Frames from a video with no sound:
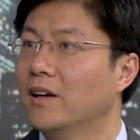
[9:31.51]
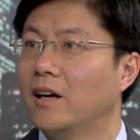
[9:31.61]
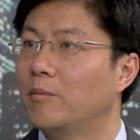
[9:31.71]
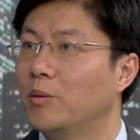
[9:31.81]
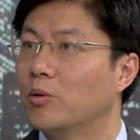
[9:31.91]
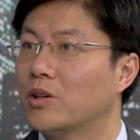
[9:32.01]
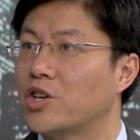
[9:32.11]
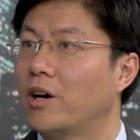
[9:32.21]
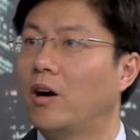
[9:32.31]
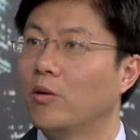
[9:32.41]
and the people are
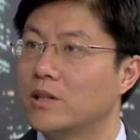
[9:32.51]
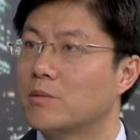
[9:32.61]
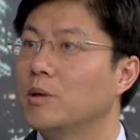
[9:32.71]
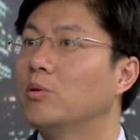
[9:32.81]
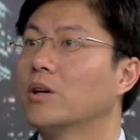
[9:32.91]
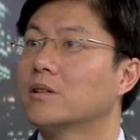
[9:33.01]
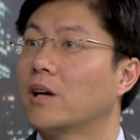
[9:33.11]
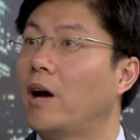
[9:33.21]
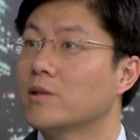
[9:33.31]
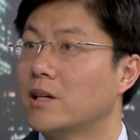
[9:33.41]
cheering, oh, this people is
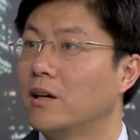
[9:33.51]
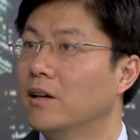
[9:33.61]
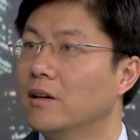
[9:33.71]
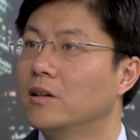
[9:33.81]
healthy.